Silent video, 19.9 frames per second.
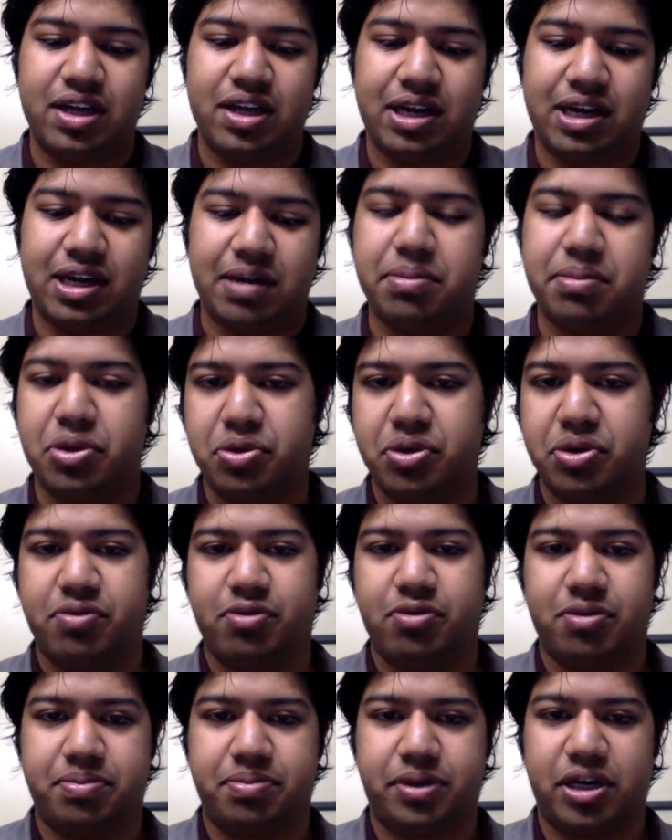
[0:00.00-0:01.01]
community
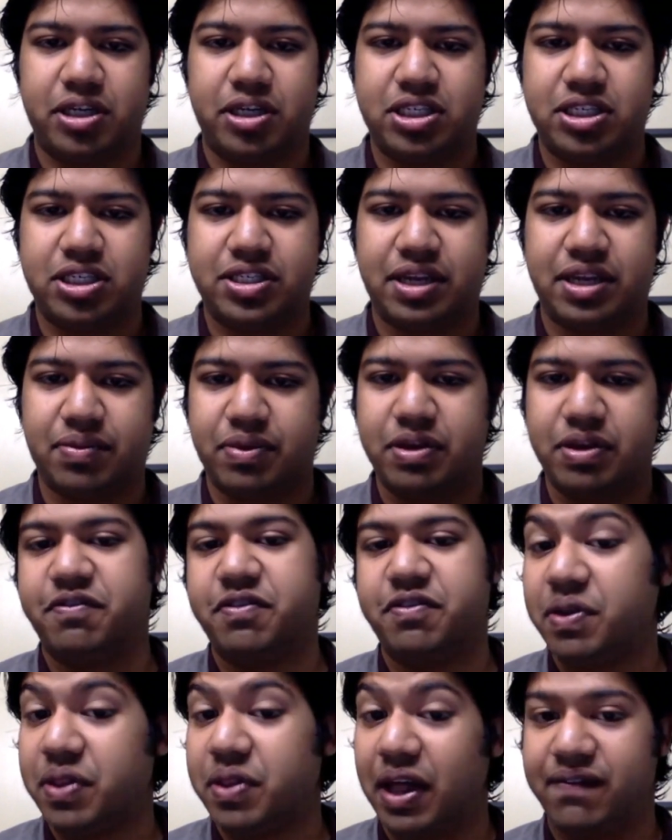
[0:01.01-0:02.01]
run projects like we've
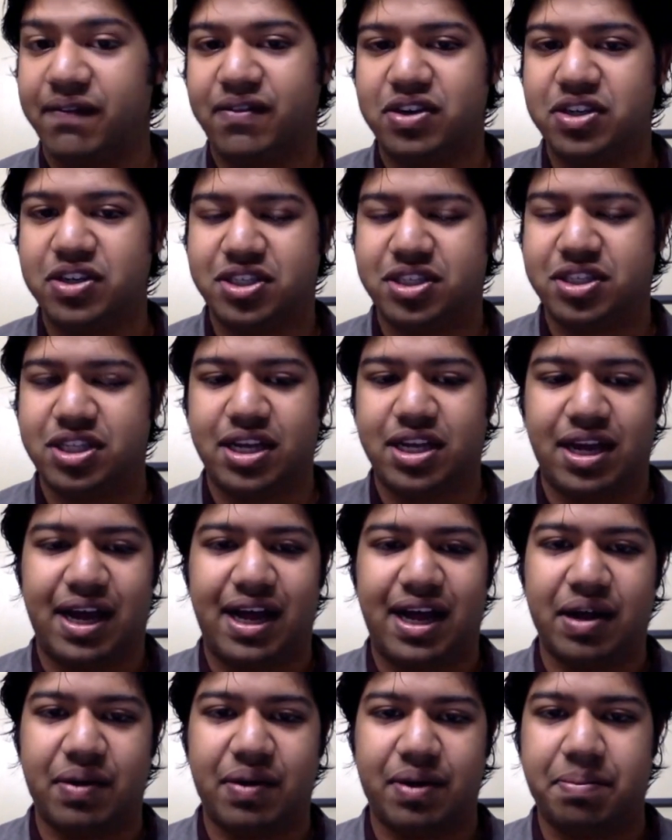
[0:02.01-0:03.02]
leveraged the
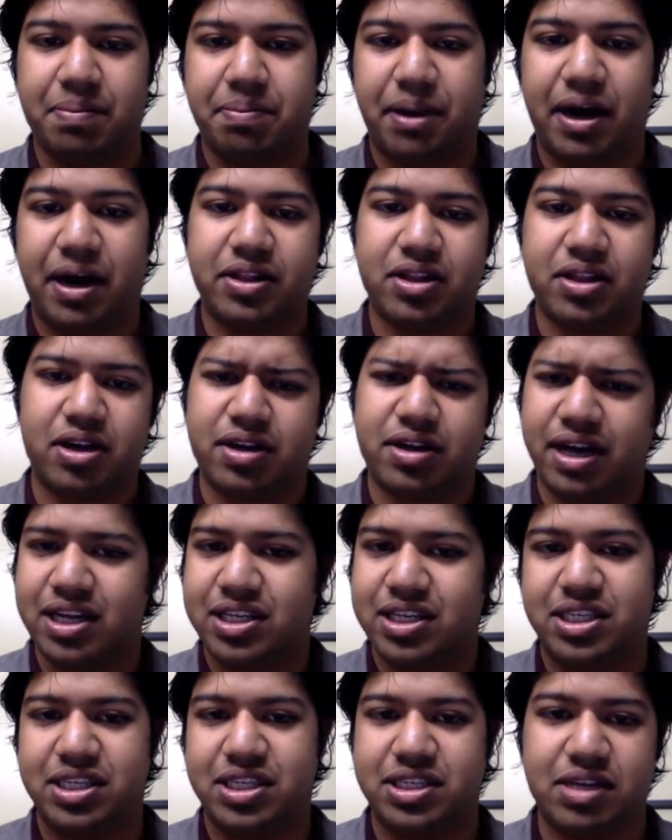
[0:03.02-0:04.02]
algorand python
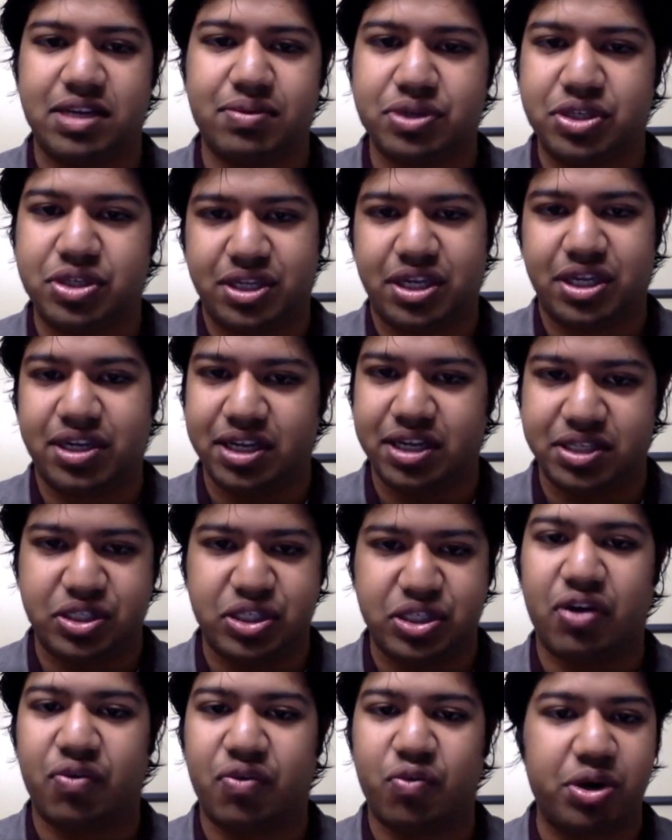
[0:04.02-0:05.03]
sdk which is like a
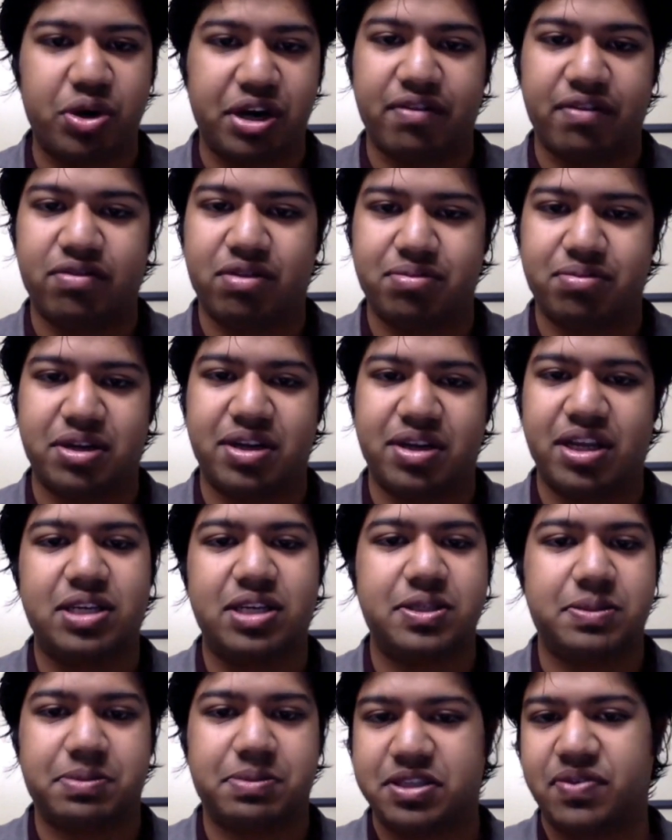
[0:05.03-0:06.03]
software development kit
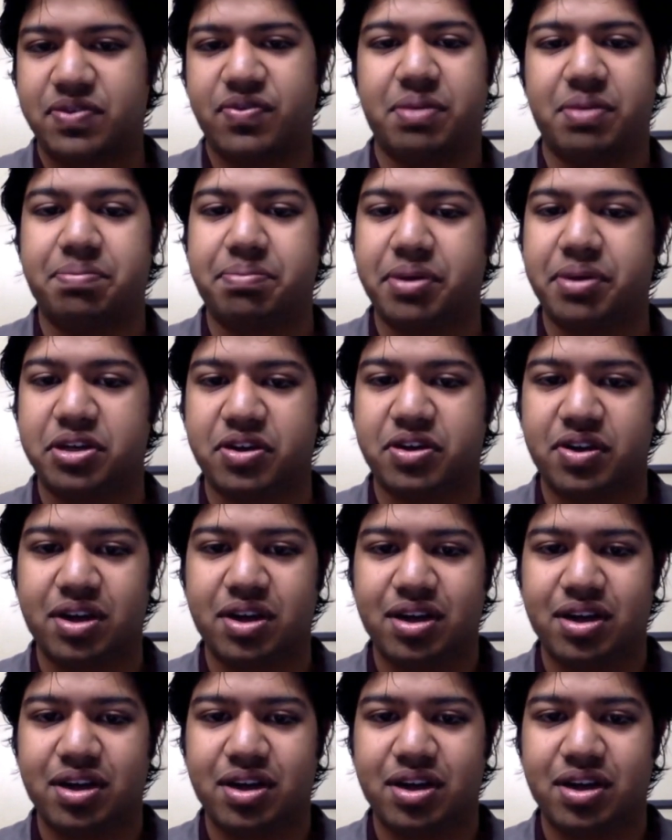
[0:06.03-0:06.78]
specifically built